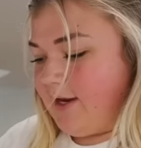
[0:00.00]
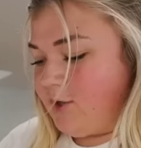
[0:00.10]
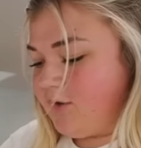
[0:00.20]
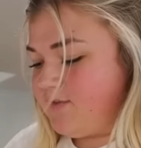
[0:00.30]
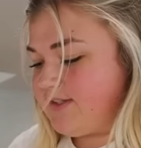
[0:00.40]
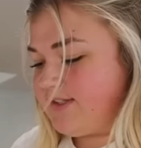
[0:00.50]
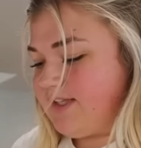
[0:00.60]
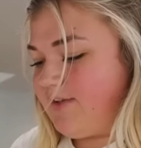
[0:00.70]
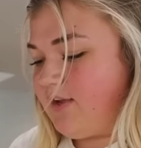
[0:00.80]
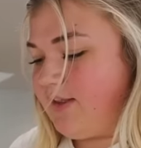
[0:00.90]
I don't know if this is
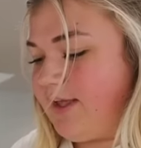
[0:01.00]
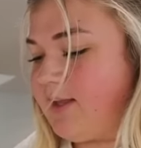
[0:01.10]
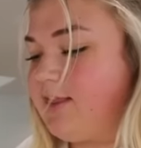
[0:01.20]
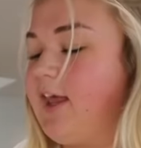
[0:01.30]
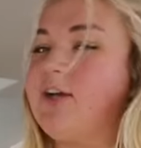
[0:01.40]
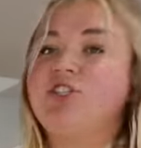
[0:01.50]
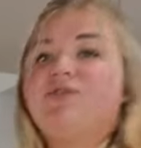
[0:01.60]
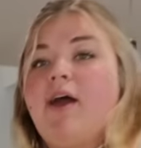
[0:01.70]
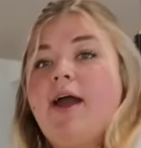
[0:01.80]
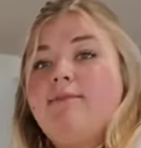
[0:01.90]
giving like
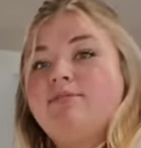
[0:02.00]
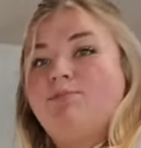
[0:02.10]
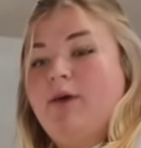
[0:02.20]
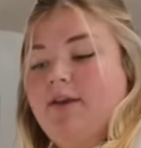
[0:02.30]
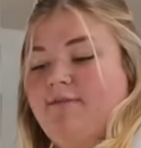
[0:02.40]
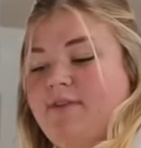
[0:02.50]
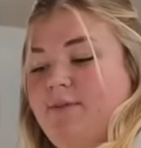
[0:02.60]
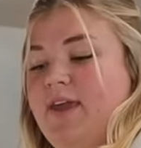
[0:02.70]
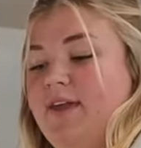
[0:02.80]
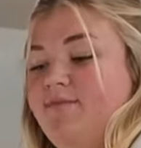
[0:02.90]
lunch vibes, but for
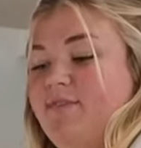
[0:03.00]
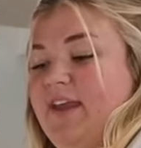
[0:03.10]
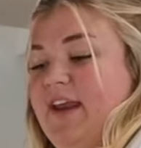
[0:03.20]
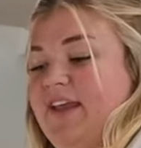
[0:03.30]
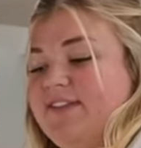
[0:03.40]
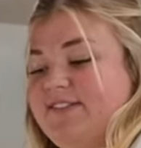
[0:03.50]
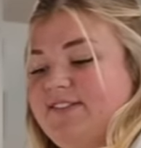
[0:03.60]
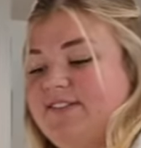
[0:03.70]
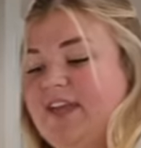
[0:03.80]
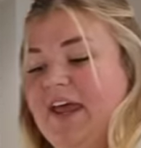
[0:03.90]
me, it
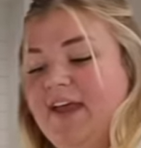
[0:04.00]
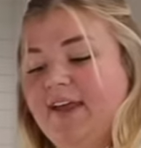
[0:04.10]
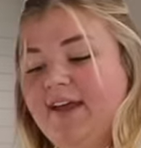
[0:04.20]
is today.